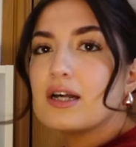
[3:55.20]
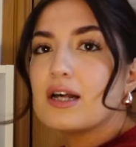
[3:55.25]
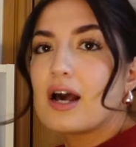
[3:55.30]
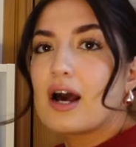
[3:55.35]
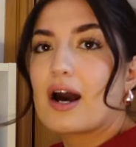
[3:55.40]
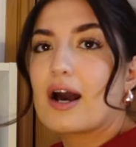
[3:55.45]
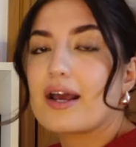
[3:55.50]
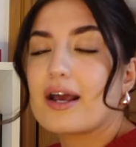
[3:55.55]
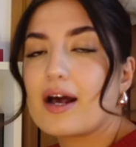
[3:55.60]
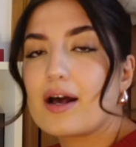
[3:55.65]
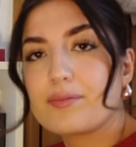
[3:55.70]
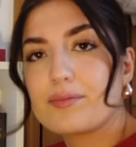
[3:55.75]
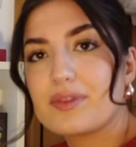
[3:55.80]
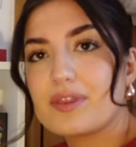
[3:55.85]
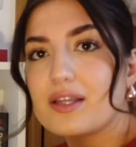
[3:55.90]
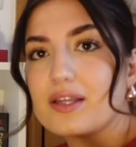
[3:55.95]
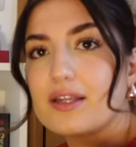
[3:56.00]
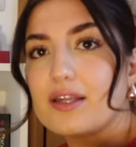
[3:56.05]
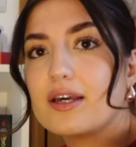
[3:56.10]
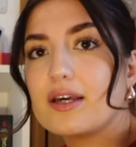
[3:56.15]
I am
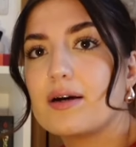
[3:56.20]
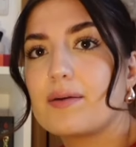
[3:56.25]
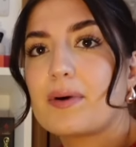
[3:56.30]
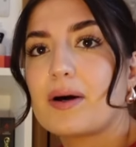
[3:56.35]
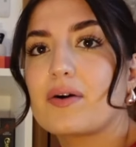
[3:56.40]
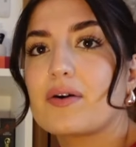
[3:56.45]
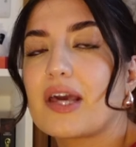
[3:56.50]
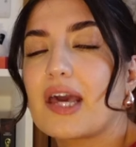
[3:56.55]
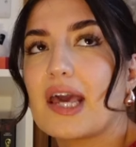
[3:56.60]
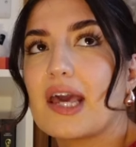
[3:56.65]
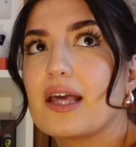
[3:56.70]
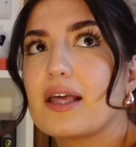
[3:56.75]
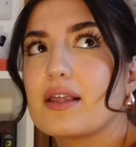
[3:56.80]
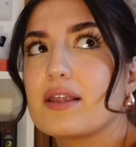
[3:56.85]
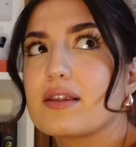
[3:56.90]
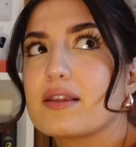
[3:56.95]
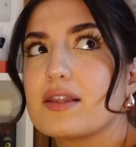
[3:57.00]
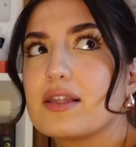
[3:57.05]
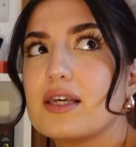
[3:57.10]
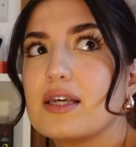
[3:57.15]
thinking about
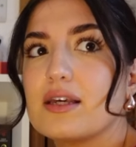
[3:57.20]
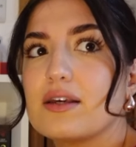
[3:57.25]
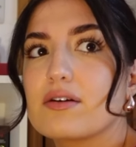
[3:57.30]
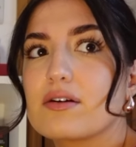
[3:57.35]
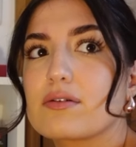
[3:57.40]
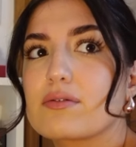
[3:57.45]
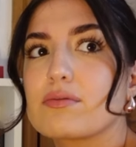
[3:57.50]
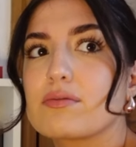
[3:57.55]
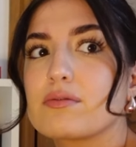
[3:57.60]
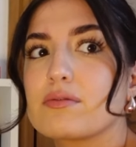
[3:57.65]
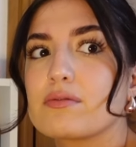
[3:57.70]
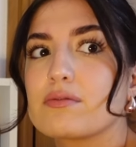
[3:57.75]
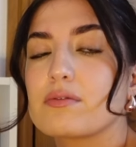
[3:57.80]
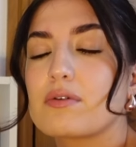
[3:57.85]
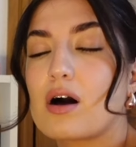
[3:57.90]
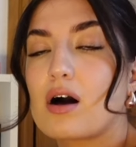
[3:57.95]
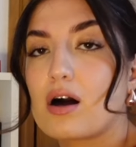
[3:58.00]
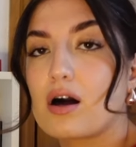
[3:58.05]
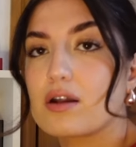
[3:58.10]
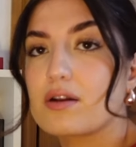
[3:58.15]
getting the
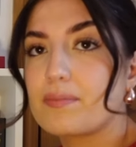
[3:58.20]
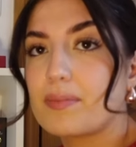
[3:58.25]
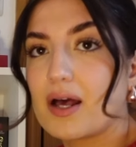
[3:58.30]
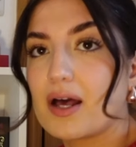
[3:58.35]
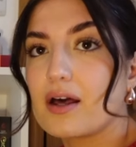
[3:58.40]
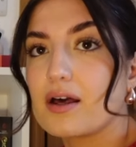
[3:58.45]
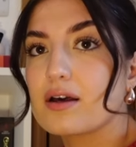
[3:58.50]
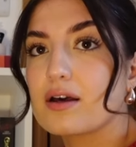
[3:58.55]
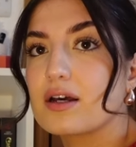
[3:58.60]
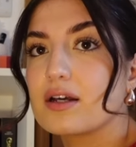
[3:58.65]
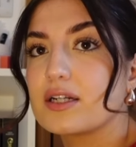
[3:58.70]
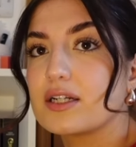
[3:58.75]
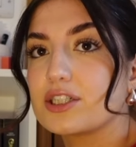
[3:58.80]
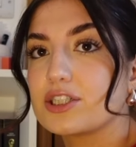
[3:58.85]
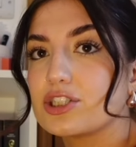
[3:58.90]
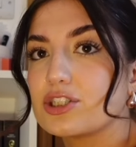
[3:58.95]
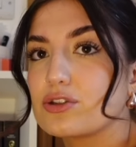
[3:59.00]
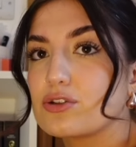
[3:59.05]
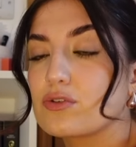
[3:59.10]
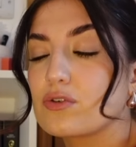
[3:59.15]
hardback
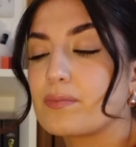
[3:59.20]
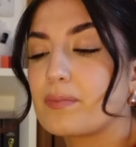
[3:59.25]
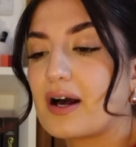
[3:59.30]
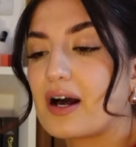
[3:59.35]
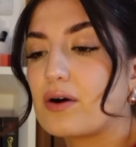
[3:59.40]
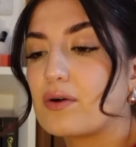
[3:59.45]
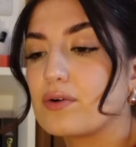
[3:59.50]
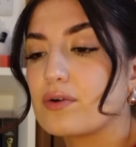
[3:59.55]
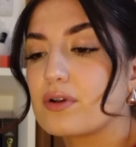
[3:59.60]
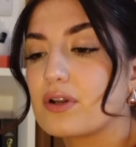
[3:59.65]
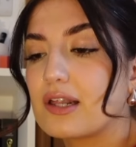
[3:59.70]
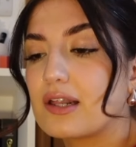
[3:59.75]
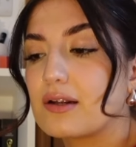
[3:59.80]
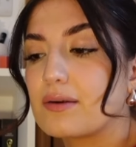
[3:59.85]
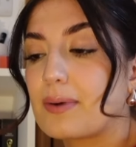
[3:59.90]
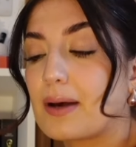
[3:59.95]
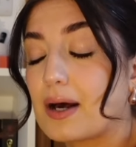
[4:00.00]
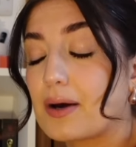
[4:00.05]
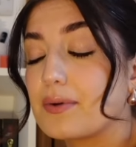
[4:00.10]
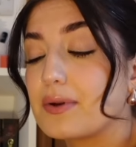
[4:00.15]
editions of
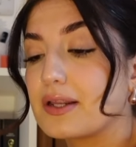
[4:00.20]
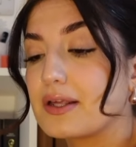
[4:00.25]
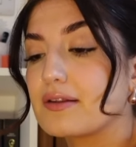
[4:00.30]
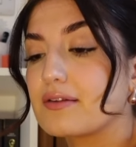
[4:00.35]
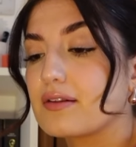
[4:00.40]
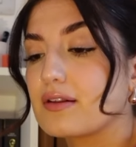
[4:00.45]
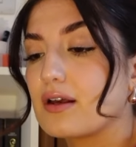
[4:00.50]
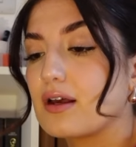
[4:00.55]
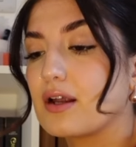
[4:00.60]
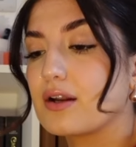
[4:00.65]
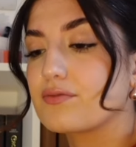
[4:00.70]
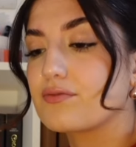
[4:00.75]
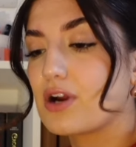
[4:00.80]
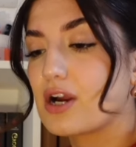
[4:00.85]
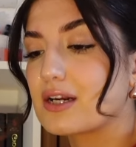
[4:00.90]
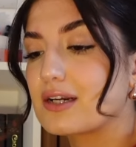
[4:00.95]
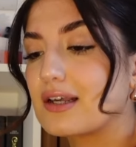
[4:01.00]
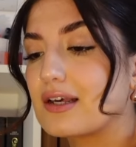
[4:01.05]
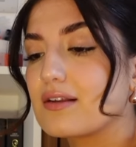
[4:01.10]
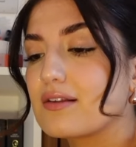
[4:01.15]
Powerless and
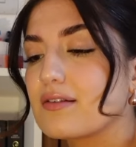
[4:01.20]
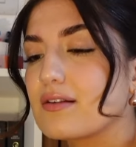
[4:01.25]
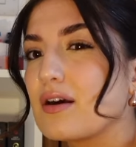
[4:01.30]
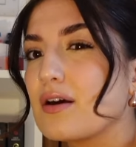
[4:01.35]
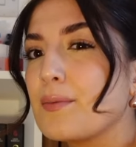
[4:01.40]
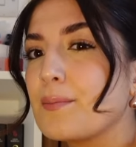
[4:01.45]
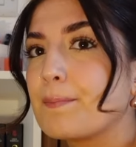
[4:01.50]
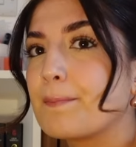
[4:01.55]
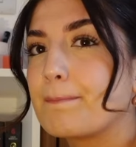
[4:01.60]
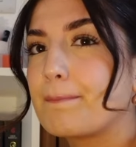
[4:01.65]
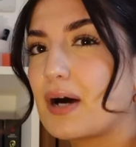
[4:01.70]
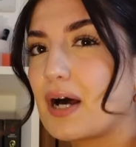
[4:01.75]
Reckless, but